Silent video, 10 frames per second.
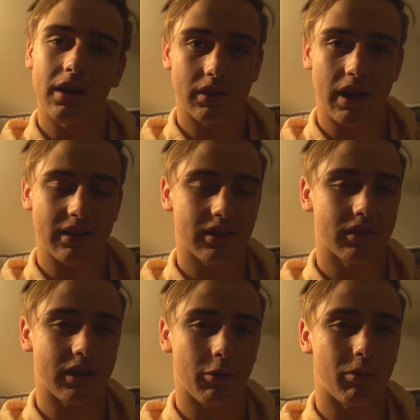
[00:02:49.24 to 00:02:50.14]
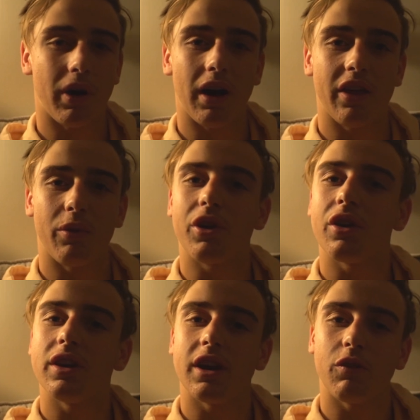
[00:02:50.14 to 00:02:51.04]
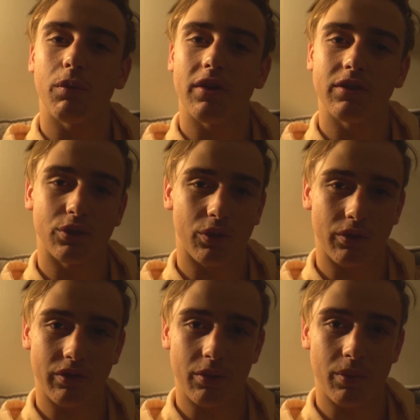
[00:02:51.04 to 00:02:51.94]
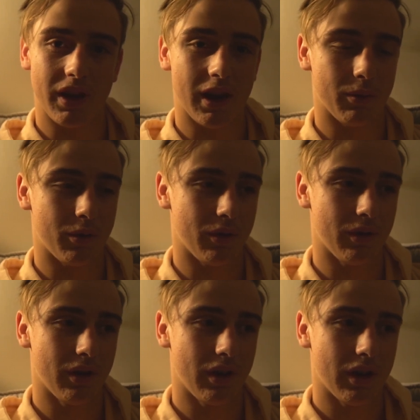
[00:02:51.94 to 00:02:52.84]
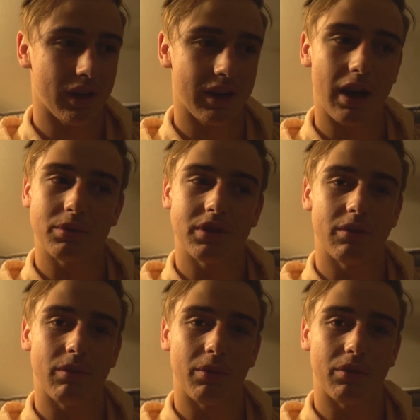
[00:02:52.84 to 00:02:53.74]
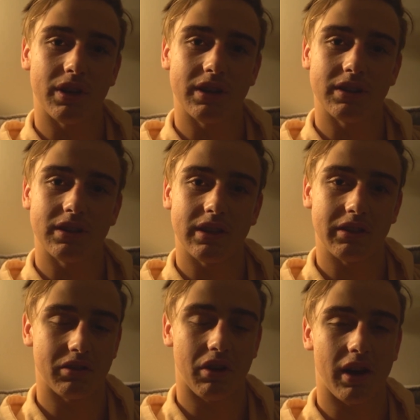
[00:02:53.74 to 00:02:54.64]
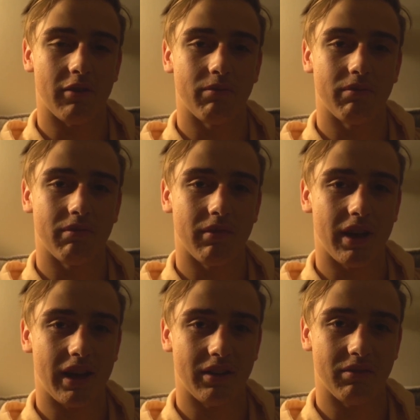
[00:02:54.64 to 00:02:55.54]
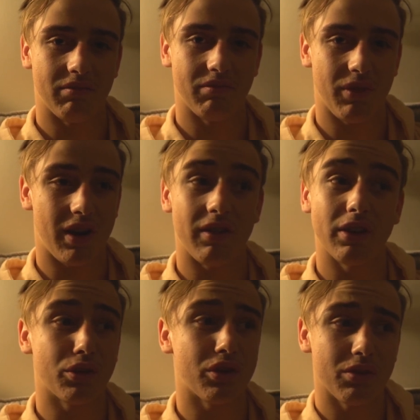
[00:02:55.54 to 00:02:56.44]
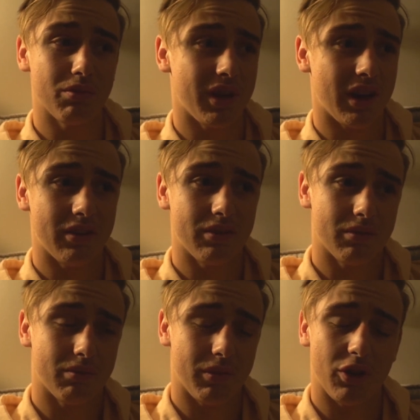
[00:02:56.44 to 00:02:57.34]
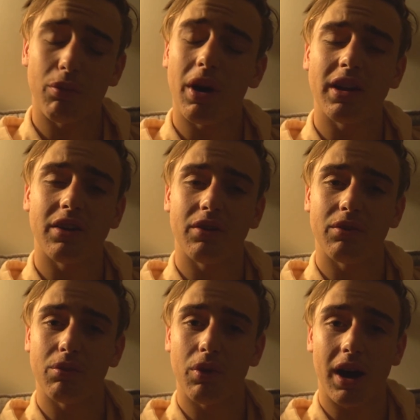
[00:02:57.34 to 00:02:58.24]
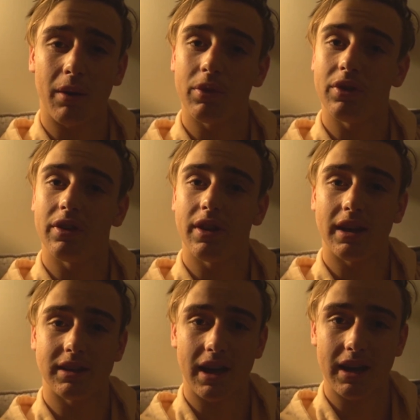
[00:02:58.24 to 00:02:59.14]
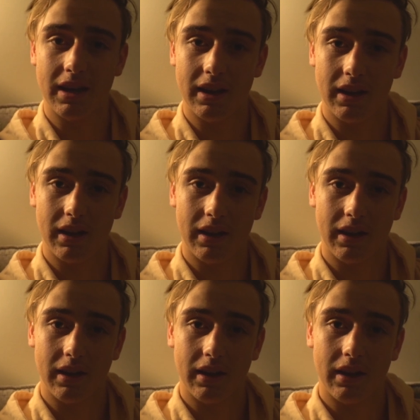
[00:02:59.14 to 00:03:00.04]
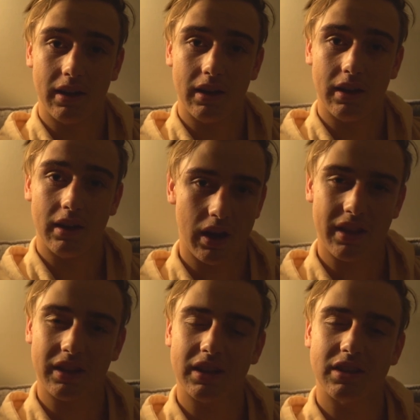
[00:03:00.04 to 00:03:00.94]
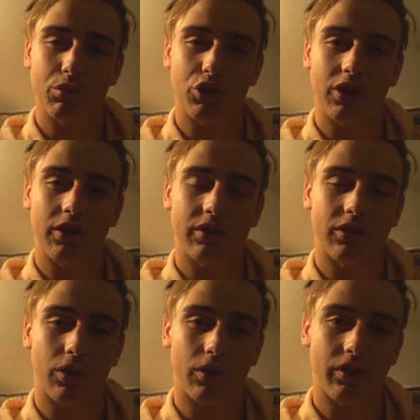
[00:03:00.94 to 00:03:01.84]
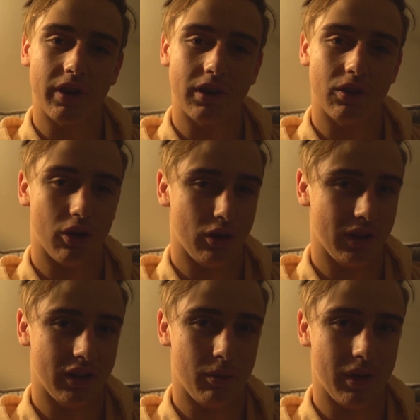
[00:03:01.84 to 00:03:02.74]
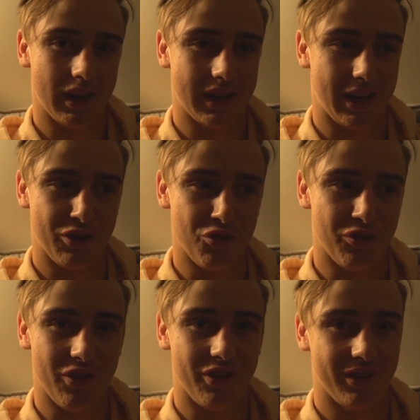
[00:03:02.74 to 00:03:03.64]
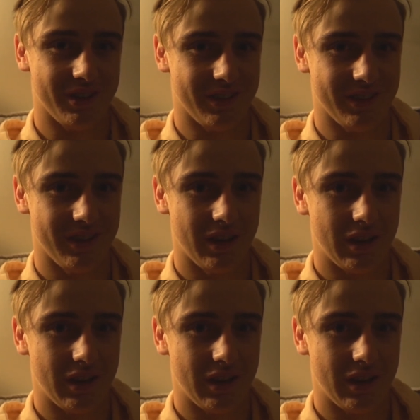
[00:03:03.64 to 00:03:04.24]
That's the type of path I want to go down with my photography, being able to capture the memories in time, and whenever I look at them be able to be reminded of what happened that day. I think that's the beauty of photography, not only to be able to take cool photos and